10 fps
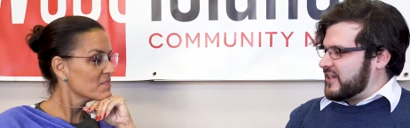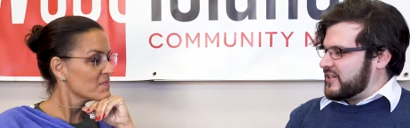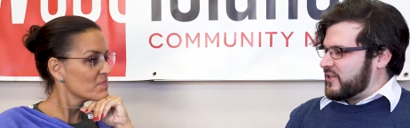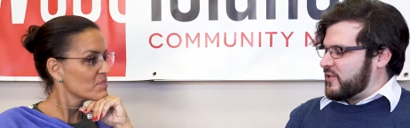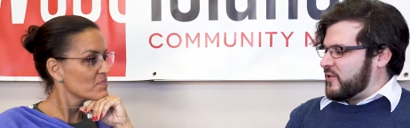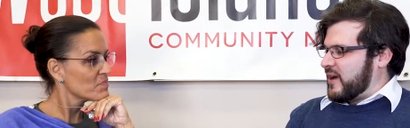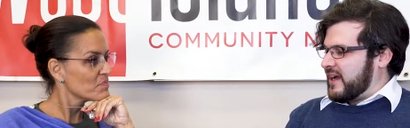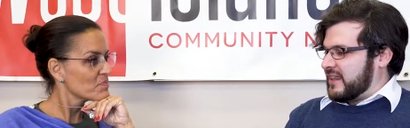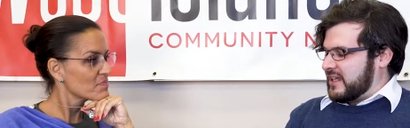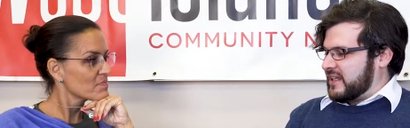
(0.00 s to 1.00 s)
Speaker 1: So I
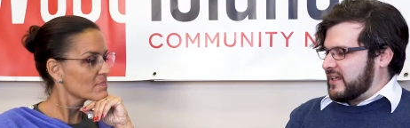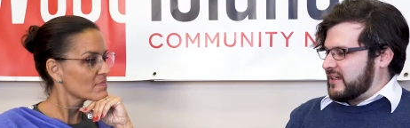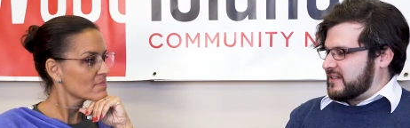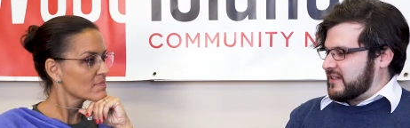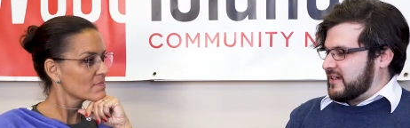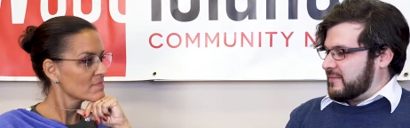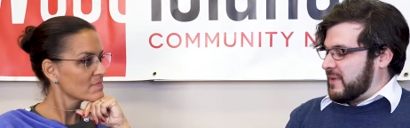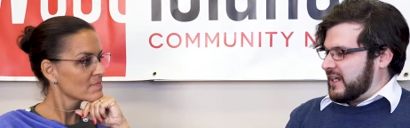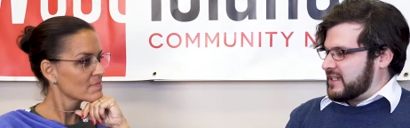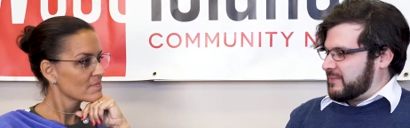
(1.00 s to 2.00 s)
think that uh, my
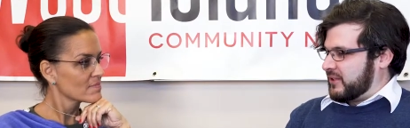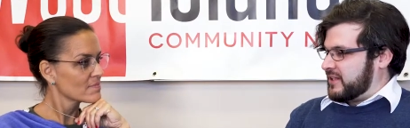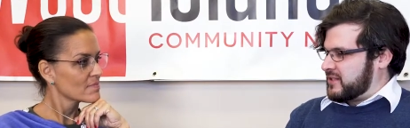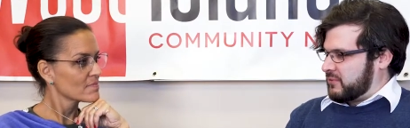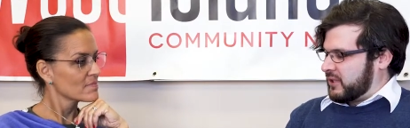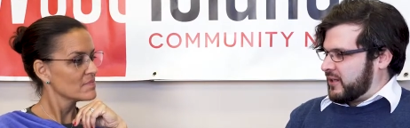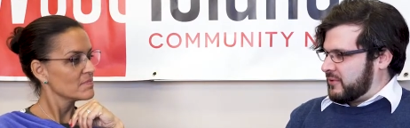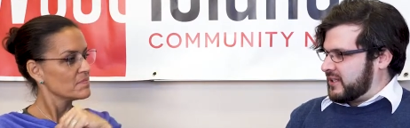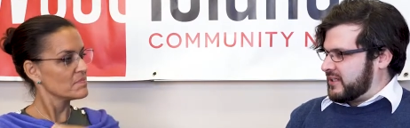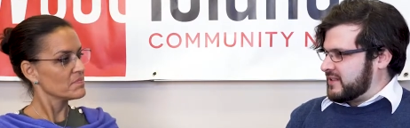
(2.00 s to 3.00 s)
experience working
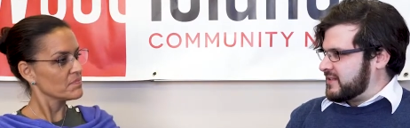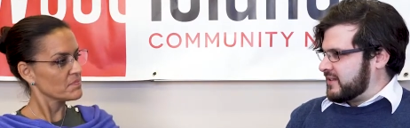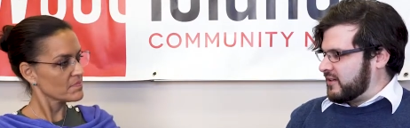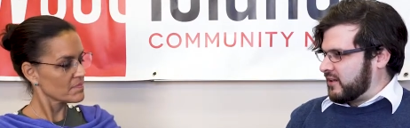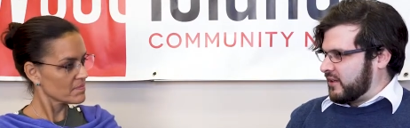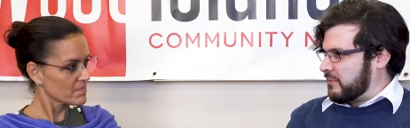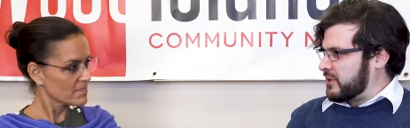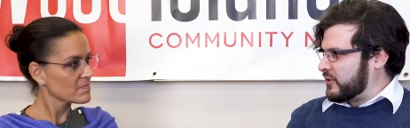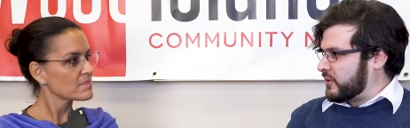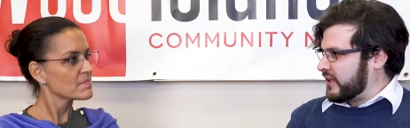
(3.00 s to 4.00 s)
with these uh,
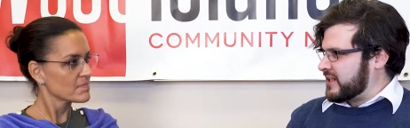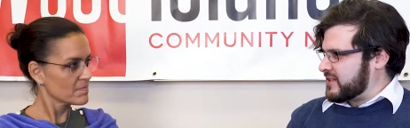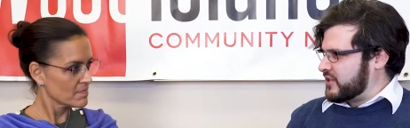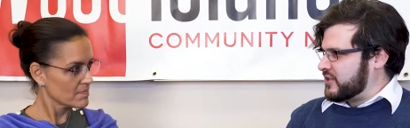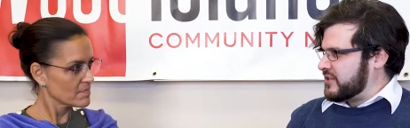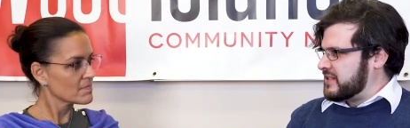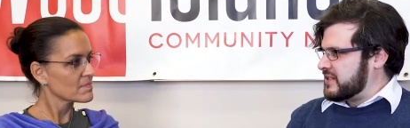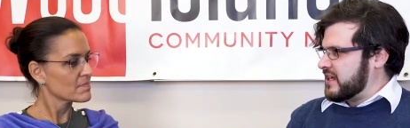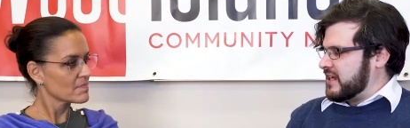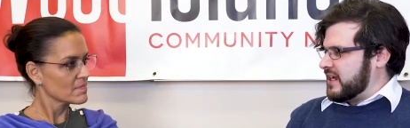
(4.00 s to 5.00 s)
non-governmental organizations
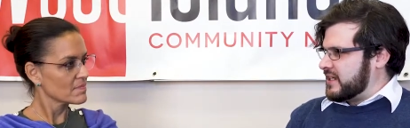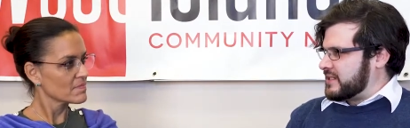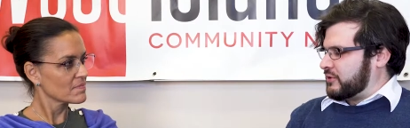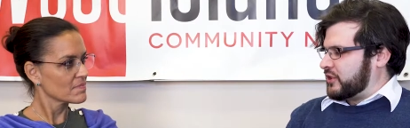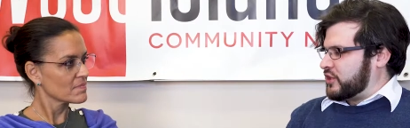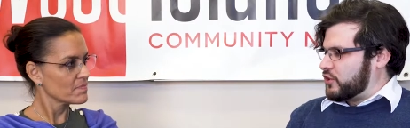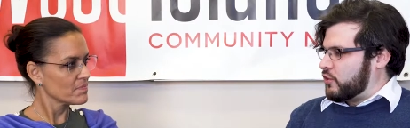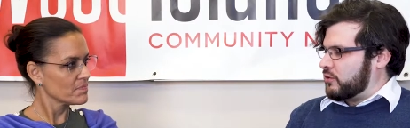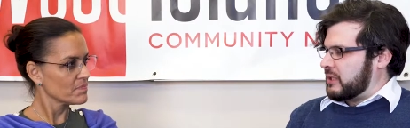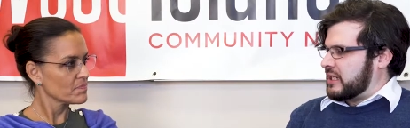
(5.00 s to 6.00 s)
has really
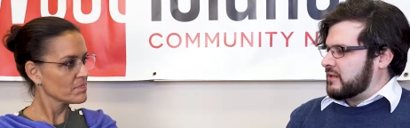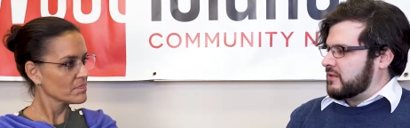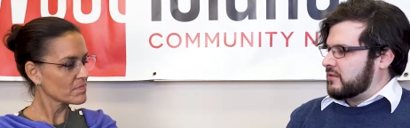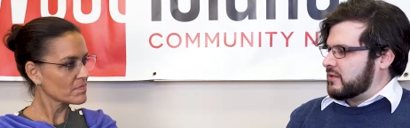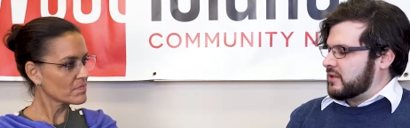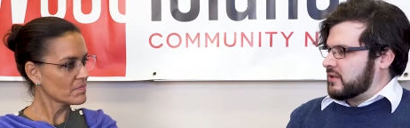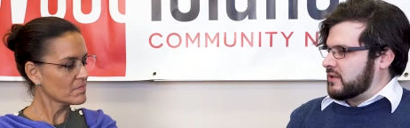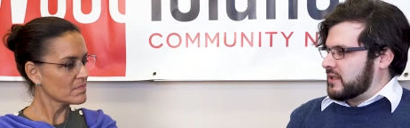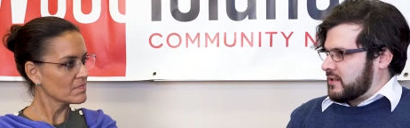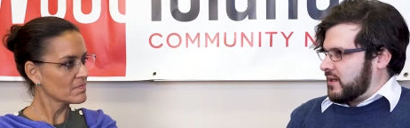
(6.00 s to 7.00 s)
shown me the
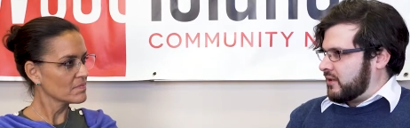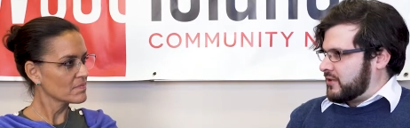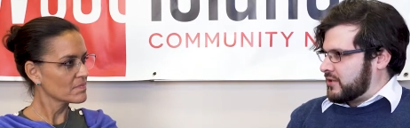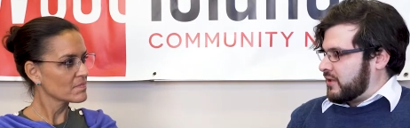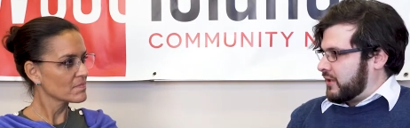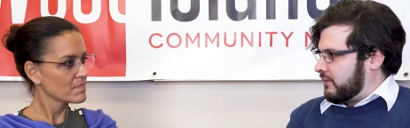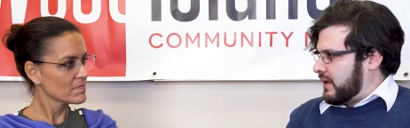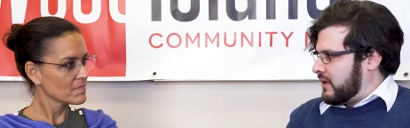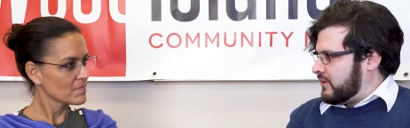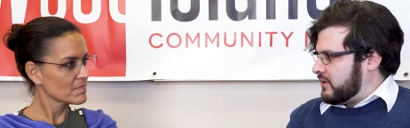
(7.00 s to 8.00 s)
desires on the
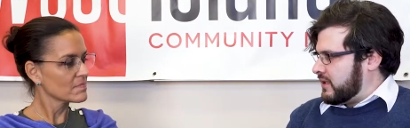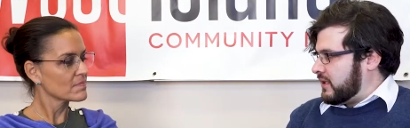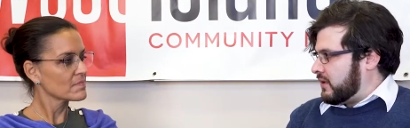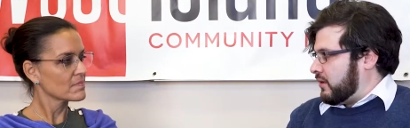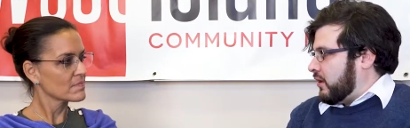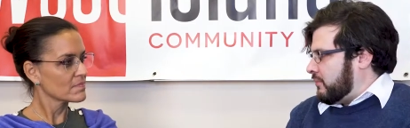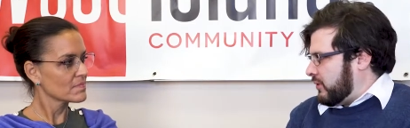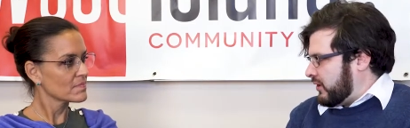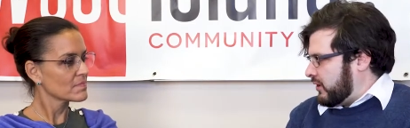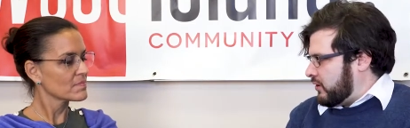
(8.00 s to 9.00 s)
ground in a
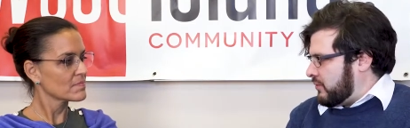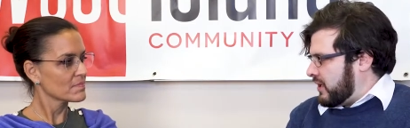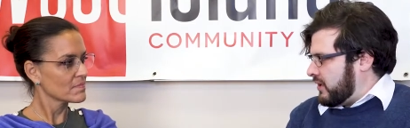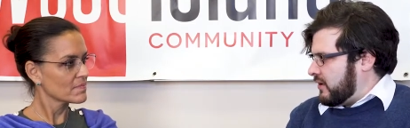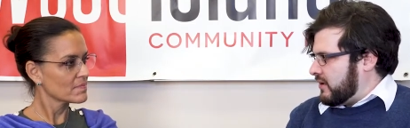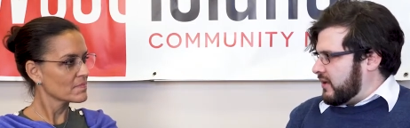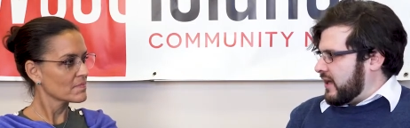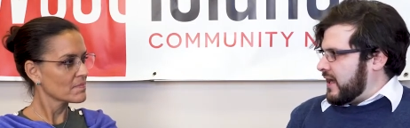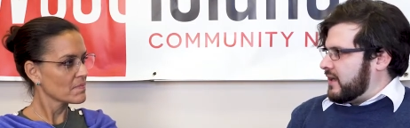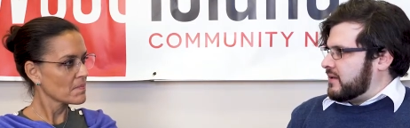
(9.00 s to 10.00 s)
non-political way
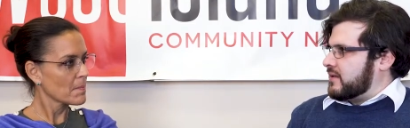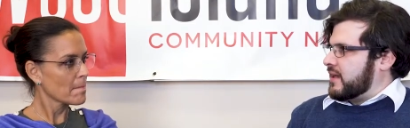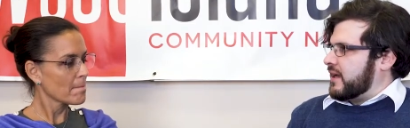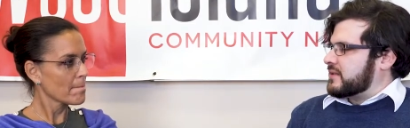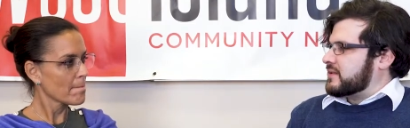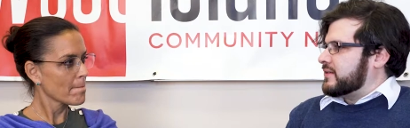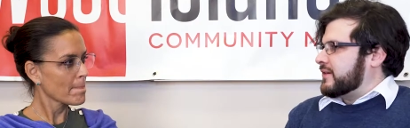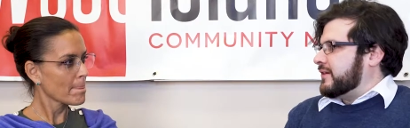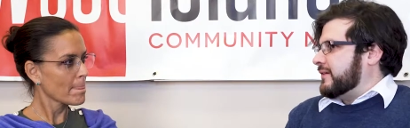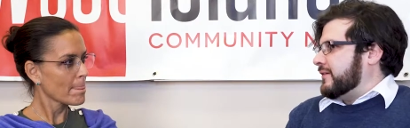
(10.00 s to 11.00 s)
and that
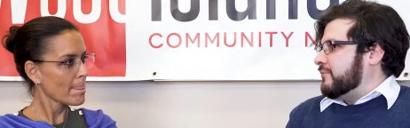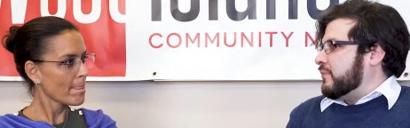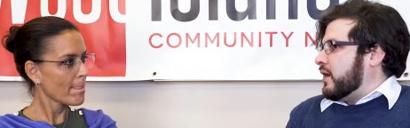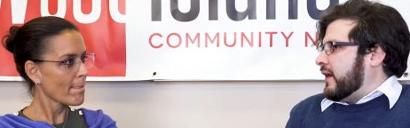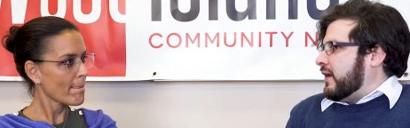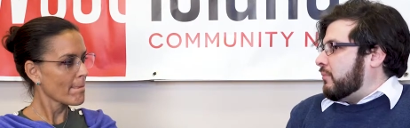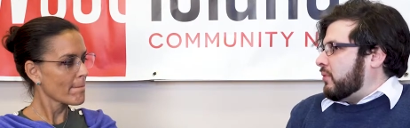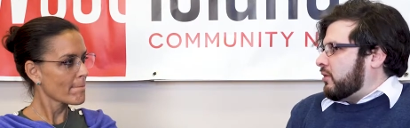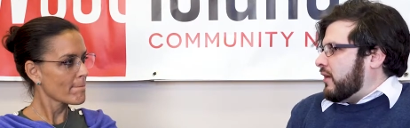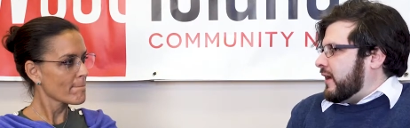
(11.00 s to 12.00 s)
uh, by
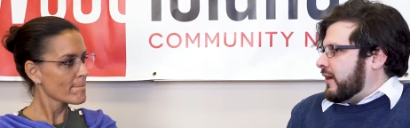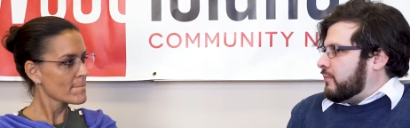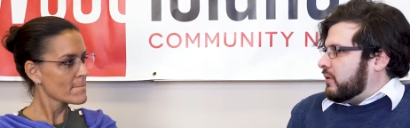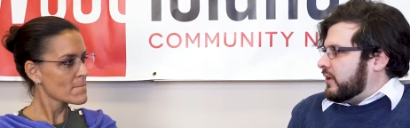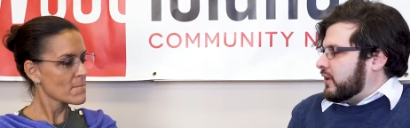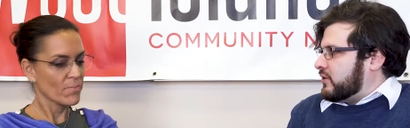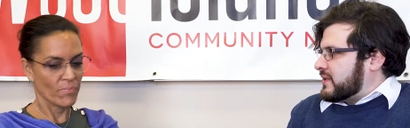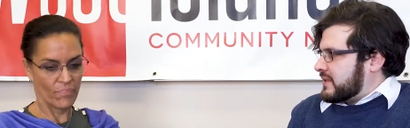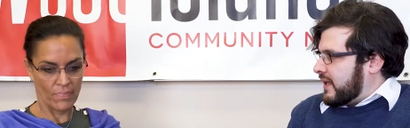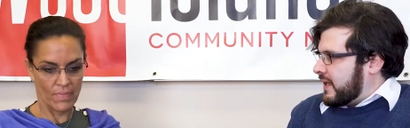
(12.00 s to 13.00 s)
applying political
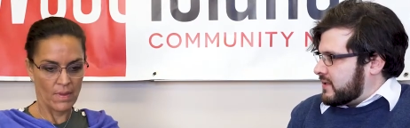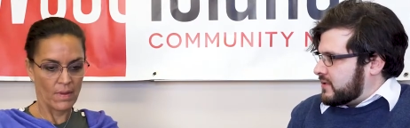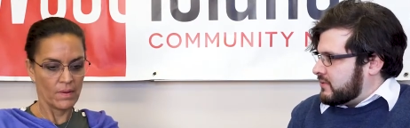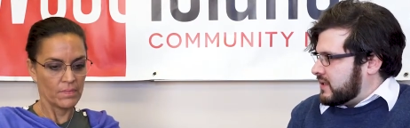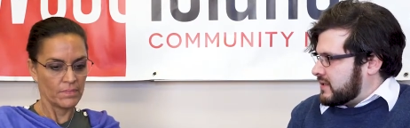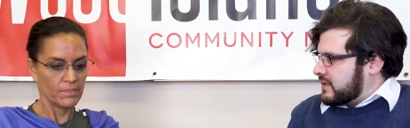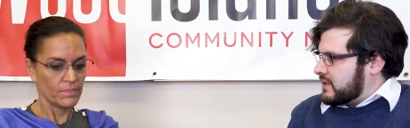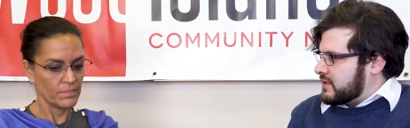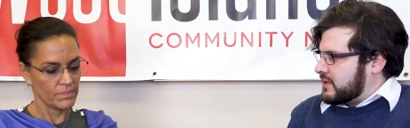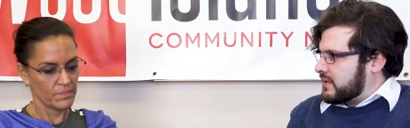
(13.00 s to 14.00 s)
slant to these
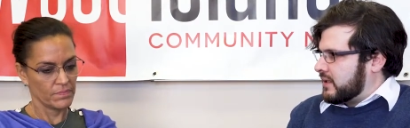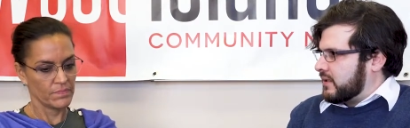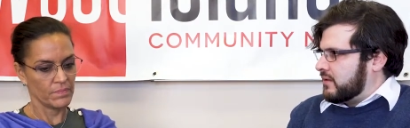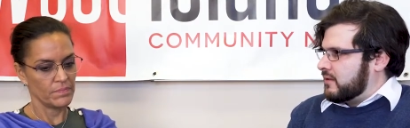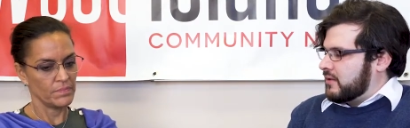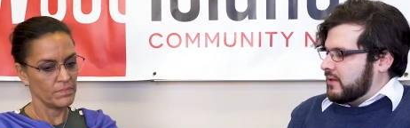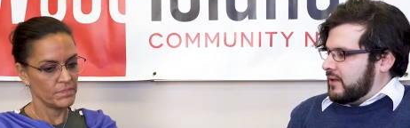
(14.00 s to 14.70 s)
things that I can